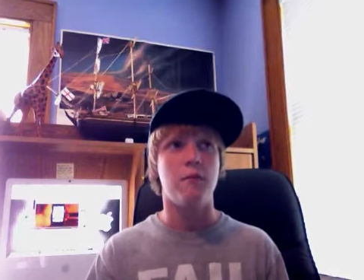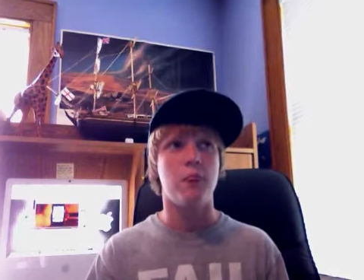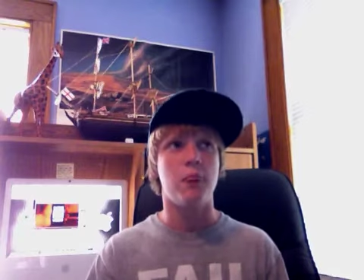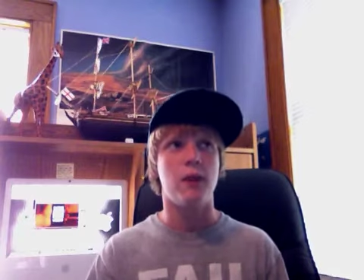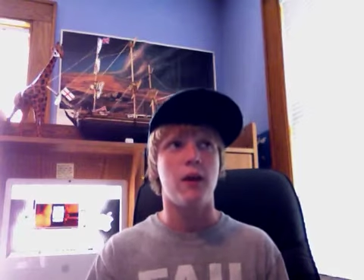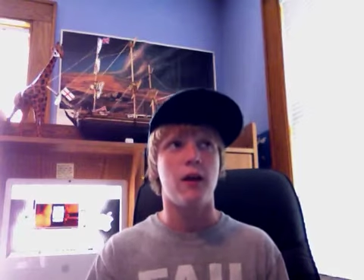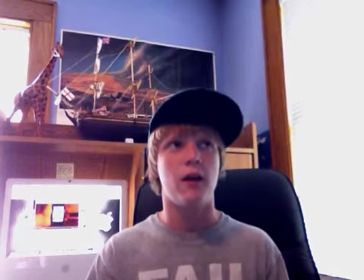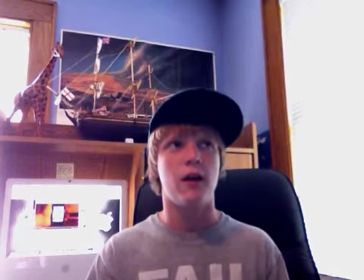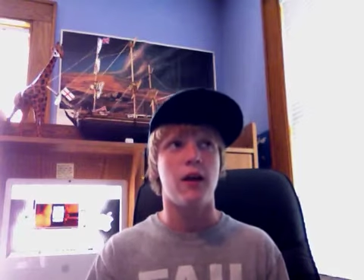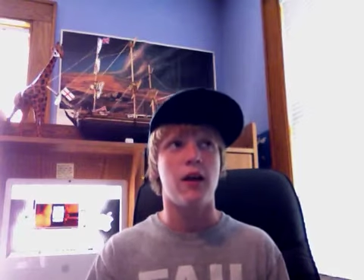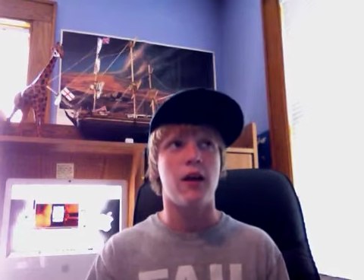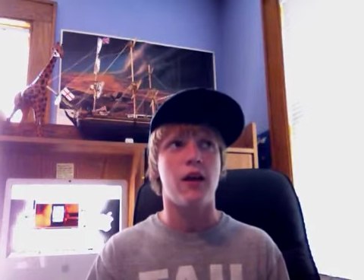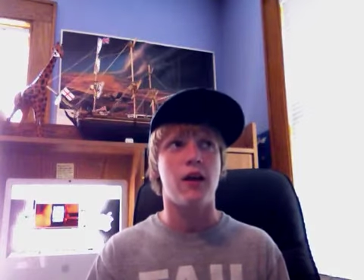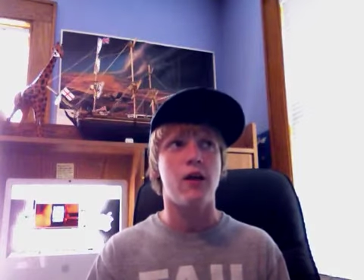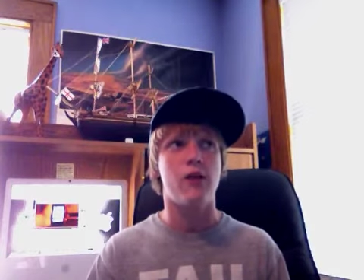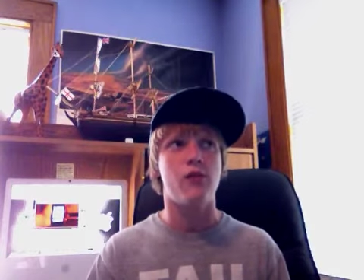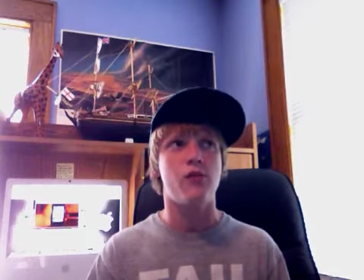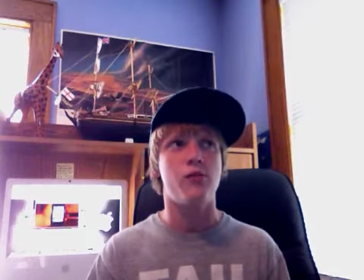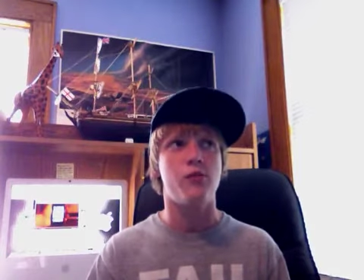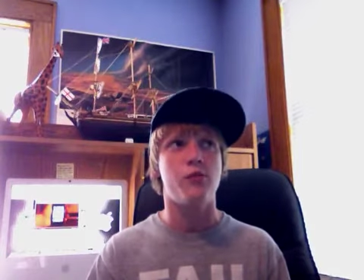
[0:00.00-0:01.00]
There
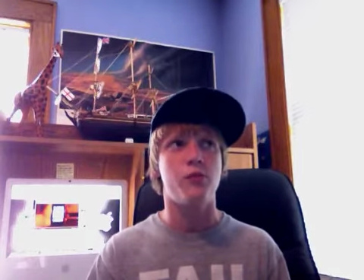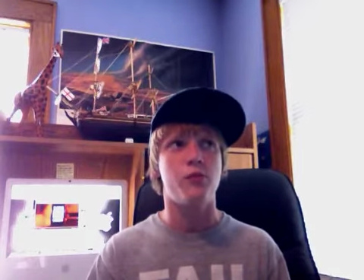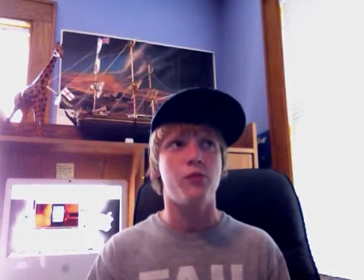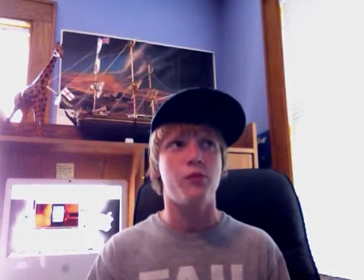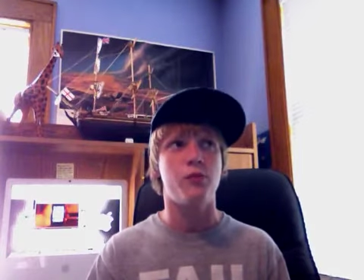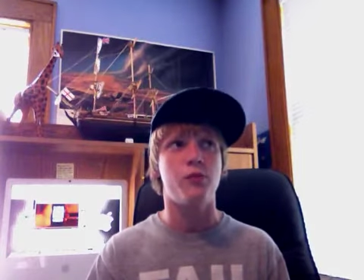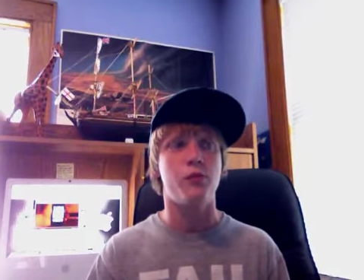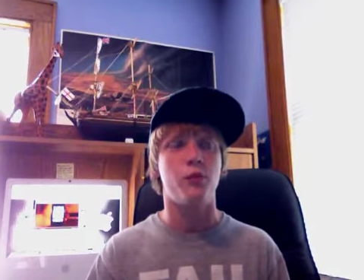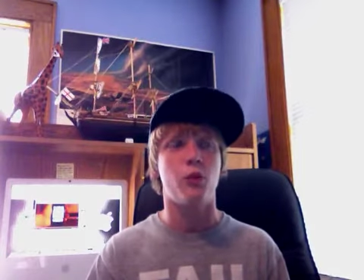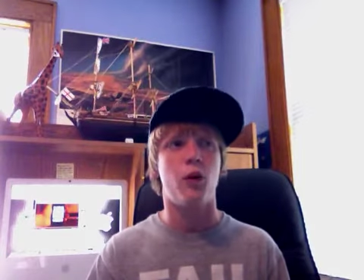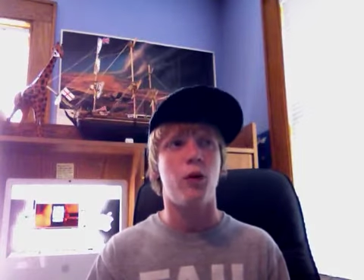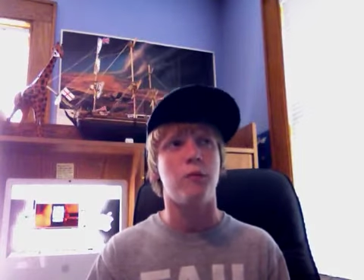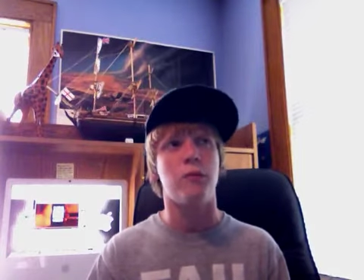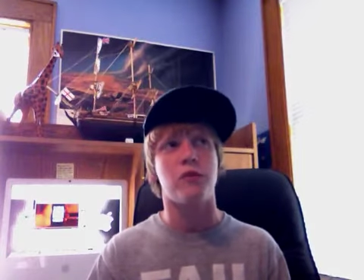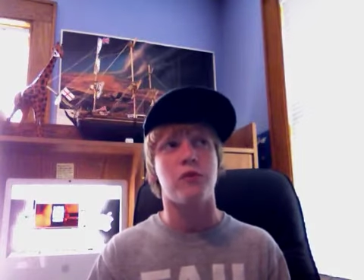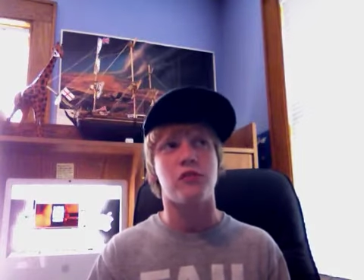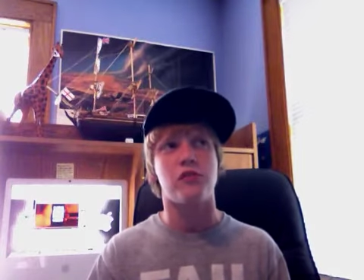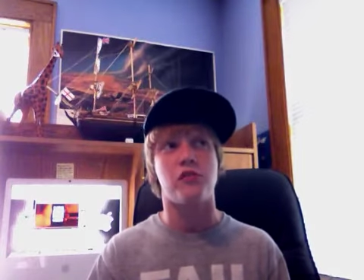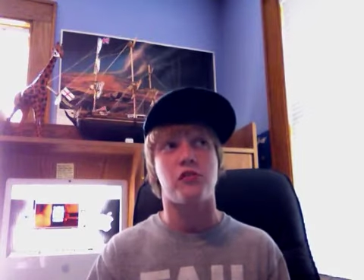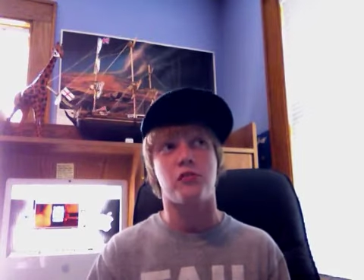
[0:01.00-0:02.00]
is, well,
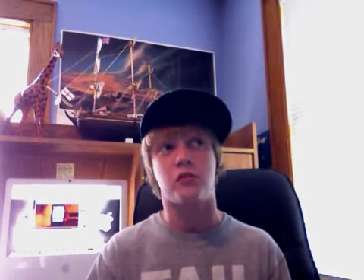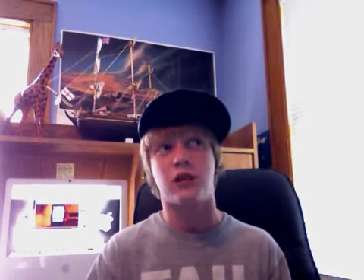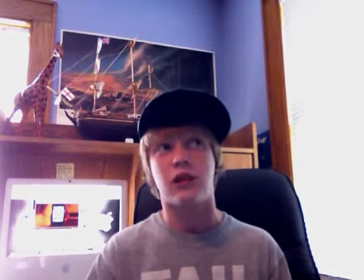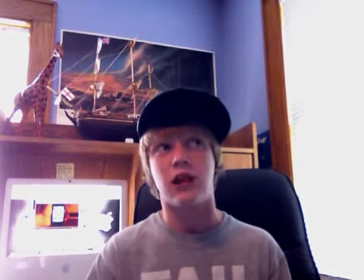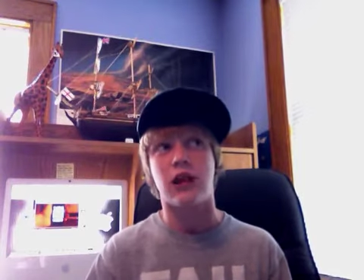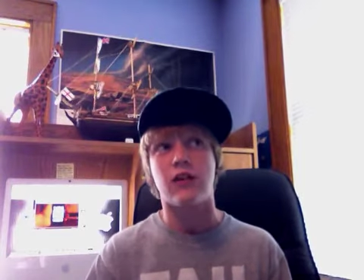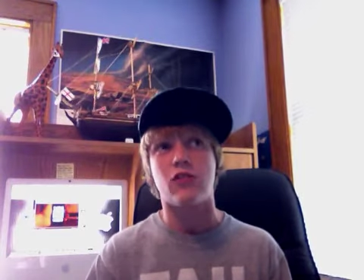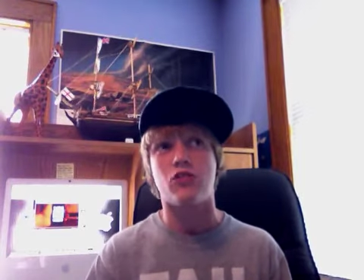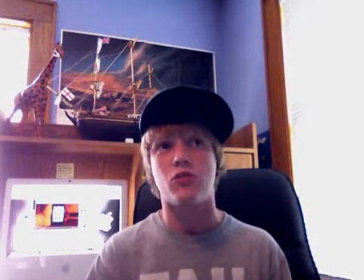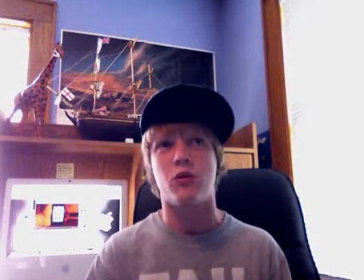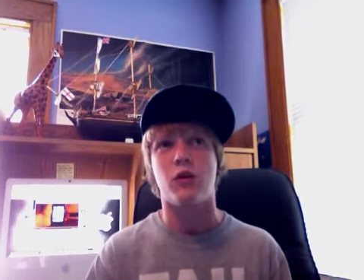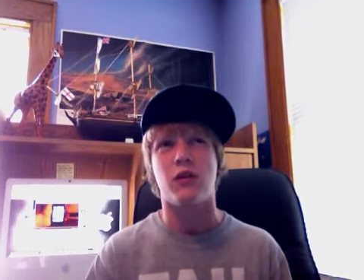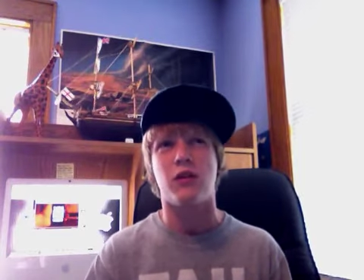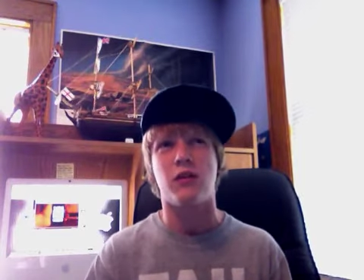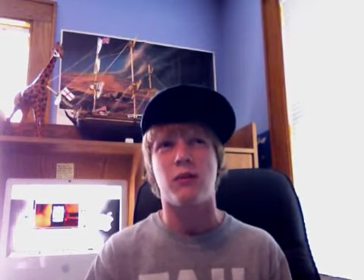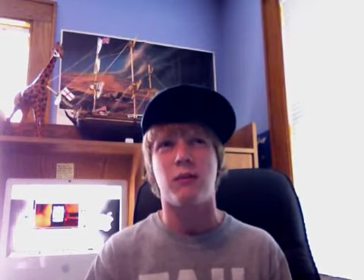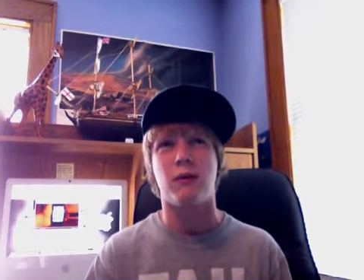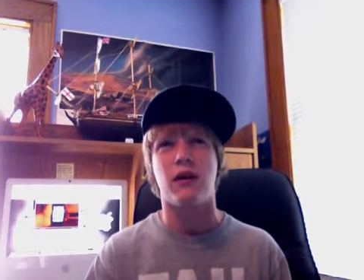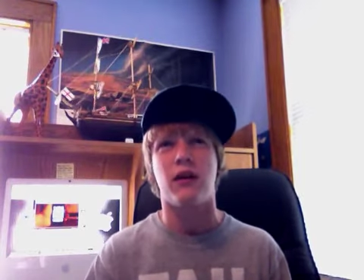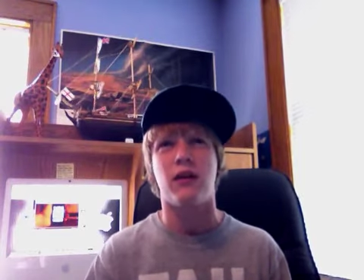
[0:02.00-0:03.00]
this doesn't relate to
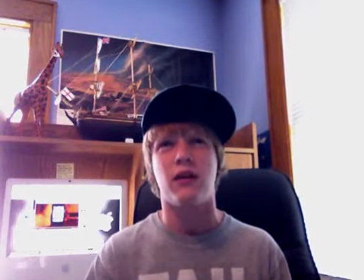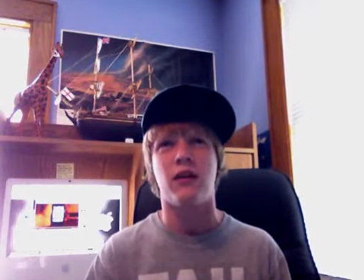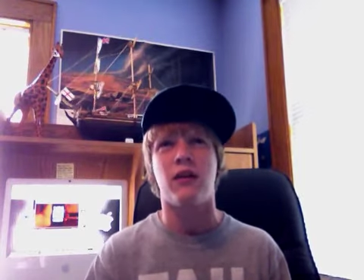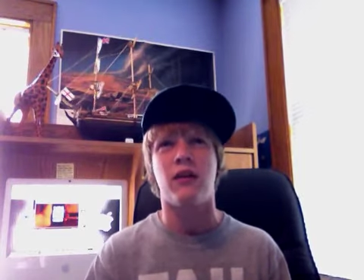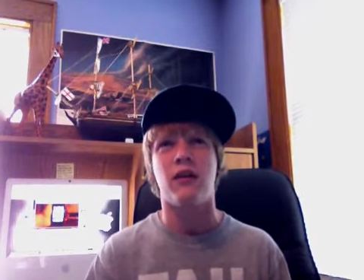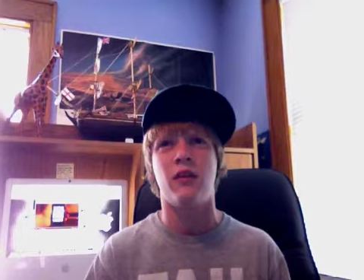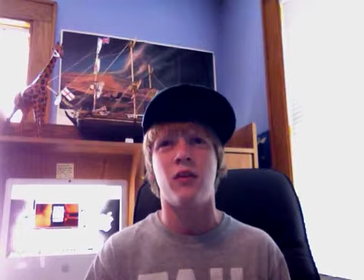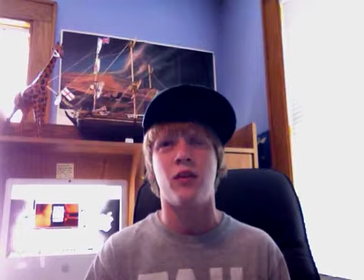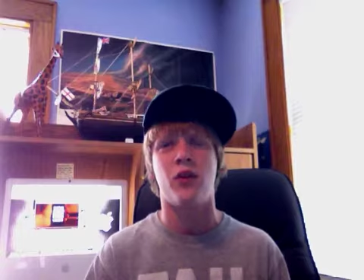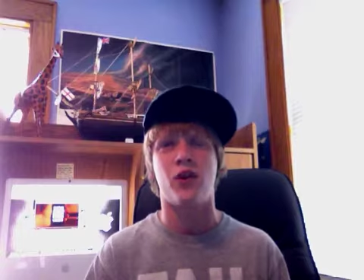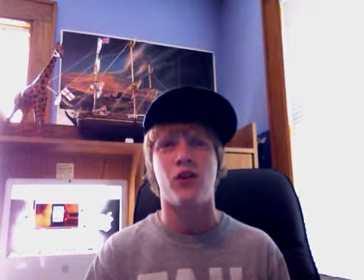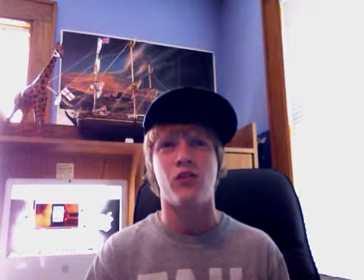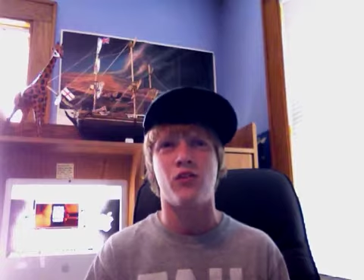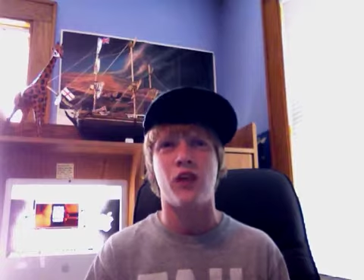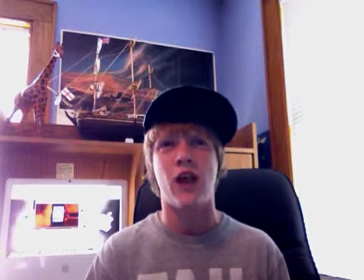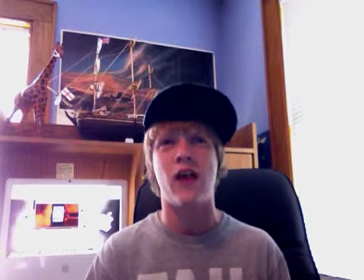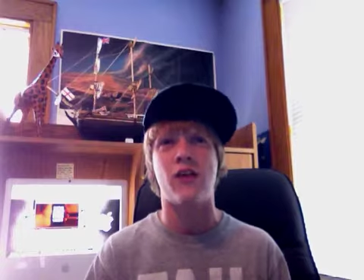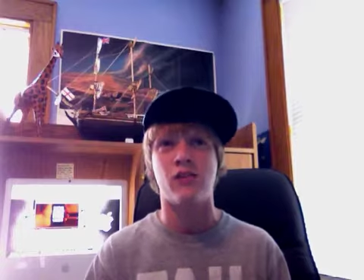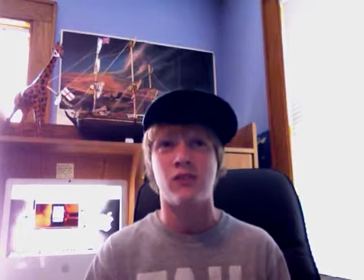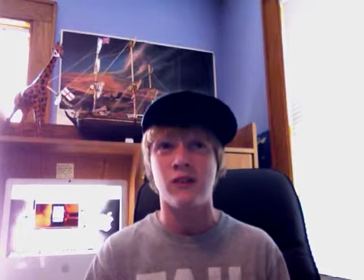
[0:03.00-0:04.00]
it, but
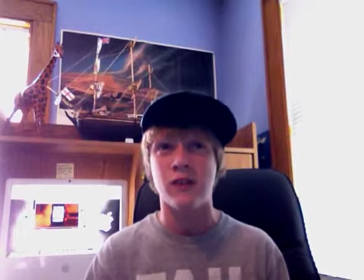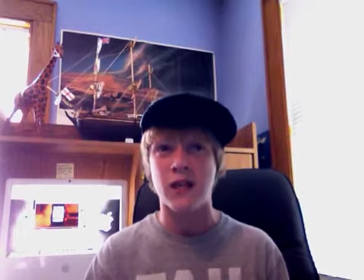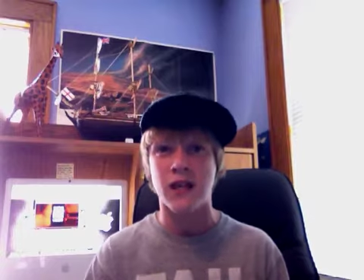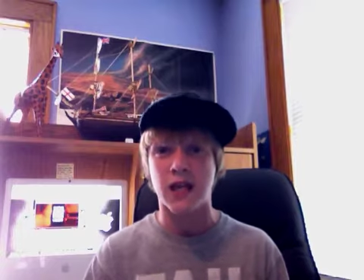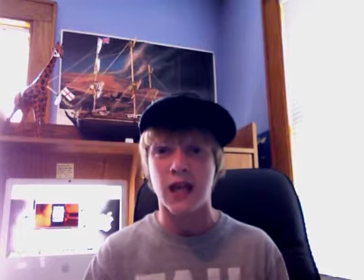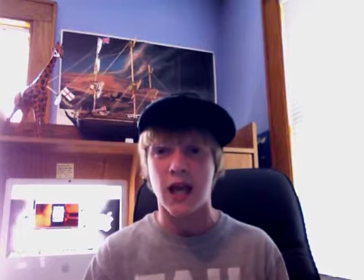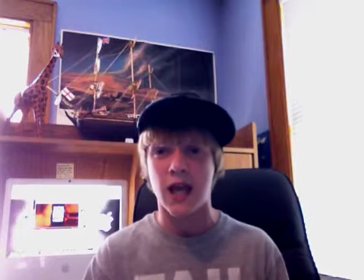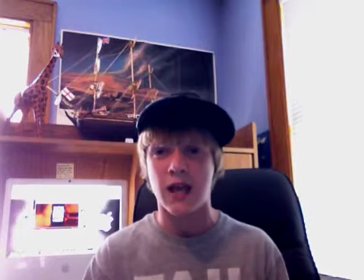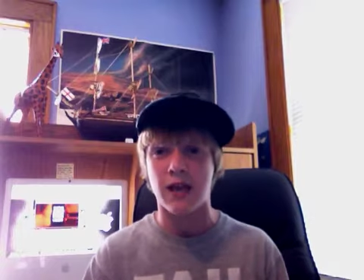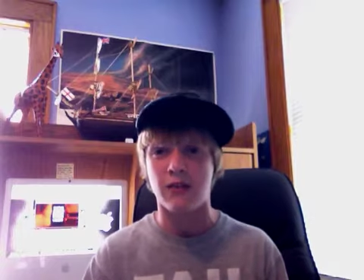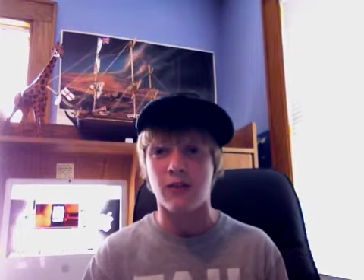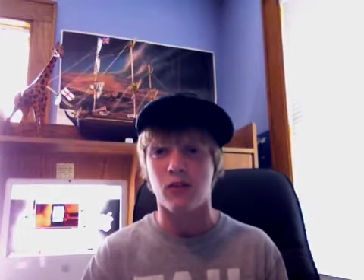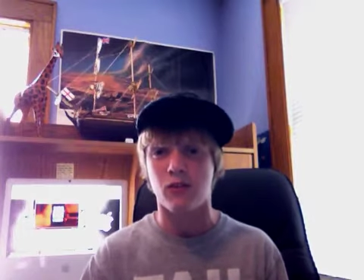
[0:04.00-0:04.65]
there's SDK.